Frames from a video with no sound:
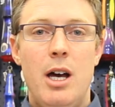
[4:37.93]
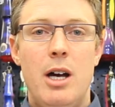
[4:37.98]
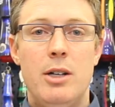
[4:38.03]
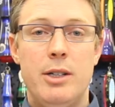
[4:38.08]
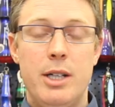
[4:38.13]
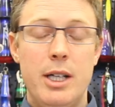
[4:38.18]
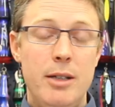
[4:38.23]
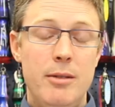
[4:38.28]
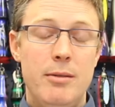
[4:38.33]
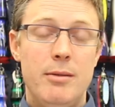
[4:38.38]

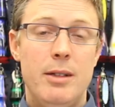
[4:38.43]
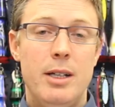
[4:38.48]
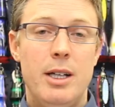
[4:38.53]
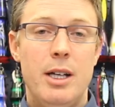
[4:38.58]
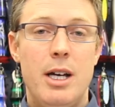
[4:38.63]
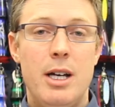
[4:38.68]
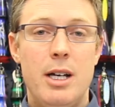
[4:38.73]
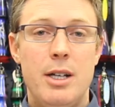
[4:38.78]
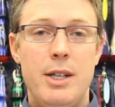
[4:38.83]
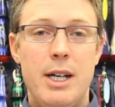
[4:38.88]
Okay,
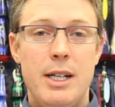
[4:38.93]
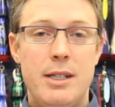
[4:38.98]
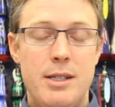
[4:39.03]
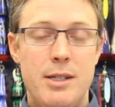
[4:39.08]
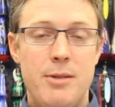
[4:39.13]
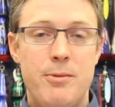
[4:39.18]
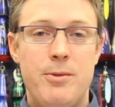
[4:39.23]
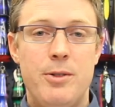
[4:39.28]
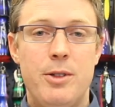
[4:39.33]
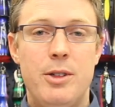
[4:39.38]
that's
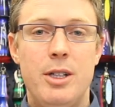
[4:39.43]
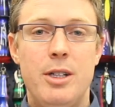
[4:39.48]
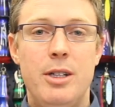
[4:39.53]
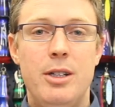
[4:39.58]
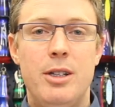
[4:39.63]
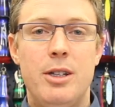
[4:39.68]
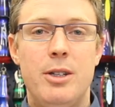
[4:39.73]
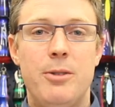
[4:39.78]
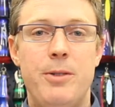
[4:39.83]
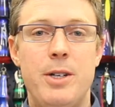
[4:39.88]
it for
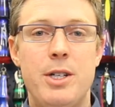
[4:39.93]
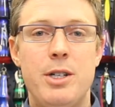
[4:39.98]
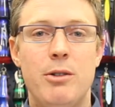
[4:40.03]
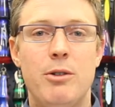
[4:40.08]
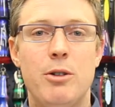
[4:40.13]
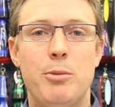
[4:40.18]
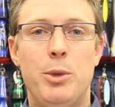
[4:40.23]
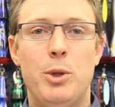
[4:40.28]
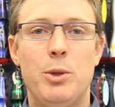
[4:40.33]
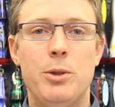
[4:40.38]
the fishing
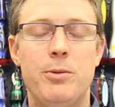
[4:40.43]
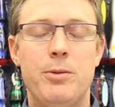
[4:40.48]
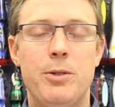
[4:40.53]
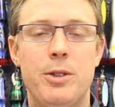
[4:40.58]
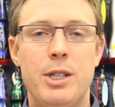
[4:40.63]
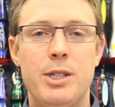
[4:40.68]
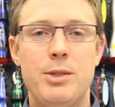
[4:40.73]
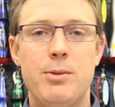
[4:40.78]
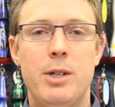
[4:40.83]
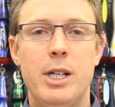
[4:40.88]
report
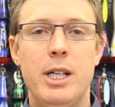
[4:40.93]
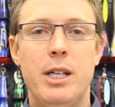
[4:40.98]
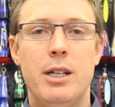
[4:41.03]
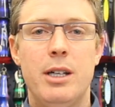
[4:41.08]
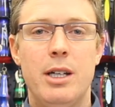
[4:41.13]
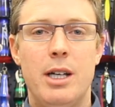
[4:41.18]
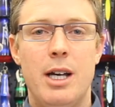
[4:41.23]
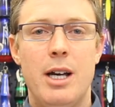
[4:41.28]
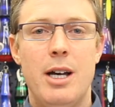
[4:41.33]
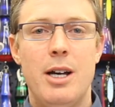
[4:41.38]
for this week.
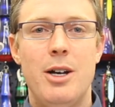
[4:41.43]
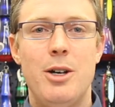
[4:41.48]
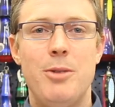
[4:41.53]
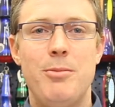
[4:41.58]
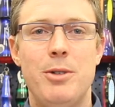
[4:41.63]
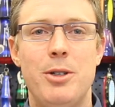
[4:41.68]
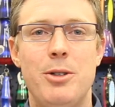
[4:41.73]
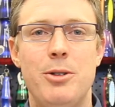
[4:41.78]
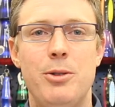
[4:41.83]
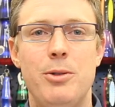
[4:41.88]
I
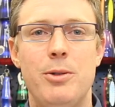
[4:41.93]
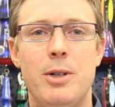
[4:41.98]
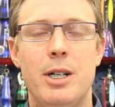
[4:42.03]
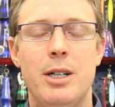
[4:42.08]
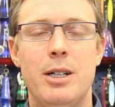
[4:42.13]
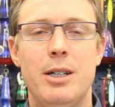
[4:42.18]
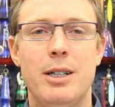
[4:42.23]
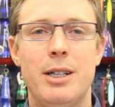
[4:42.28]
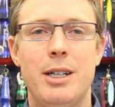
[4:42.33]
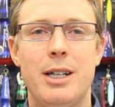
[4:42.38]
hope you
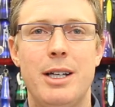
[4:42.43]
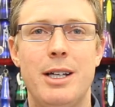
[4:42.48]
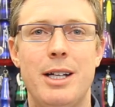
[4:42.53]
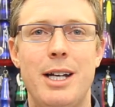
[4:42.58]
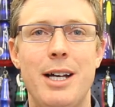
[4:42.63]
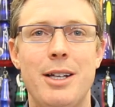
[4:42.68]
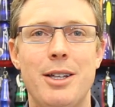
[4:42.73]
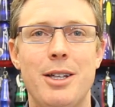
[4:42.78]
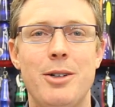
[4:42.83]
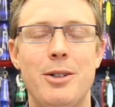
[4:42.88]
get
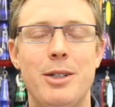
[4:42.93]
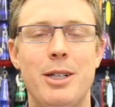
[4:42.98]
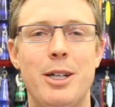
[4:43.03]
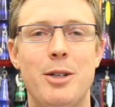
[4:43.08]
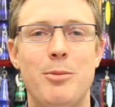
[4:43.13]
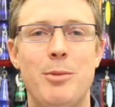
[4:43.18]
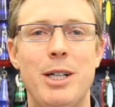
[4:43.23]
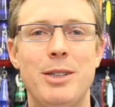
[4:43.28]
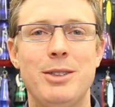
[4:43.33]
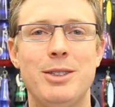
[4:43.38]
out there and
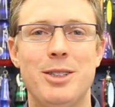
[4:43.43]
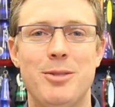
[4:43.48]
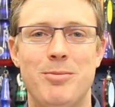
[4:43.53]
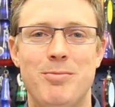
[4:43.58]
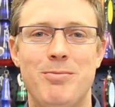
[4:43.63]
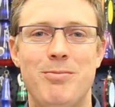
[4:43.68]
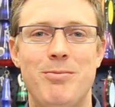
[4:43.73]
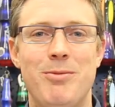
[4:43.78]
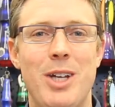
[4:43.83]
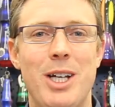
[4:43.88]
get amongst them.
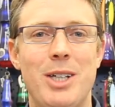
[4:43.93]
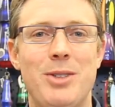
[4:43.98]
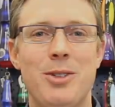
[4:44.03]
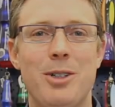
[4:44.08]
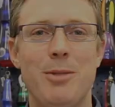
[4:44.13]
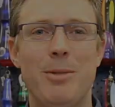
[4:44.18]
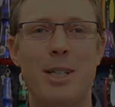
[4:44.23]
Thanks very